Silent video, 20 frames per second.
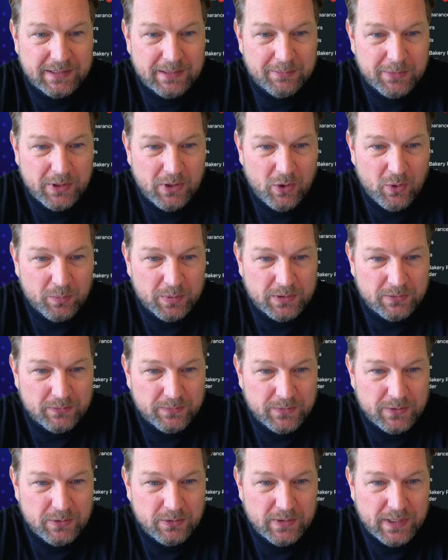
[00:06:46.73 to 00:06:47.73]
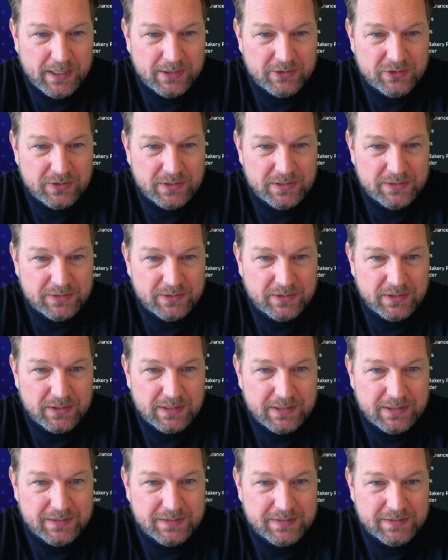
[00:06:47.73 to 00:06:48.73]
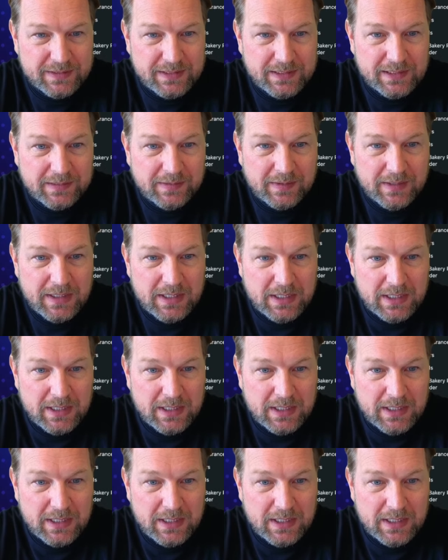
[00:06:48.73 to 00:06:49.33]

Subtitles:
Let me open a few actually so that you can see it.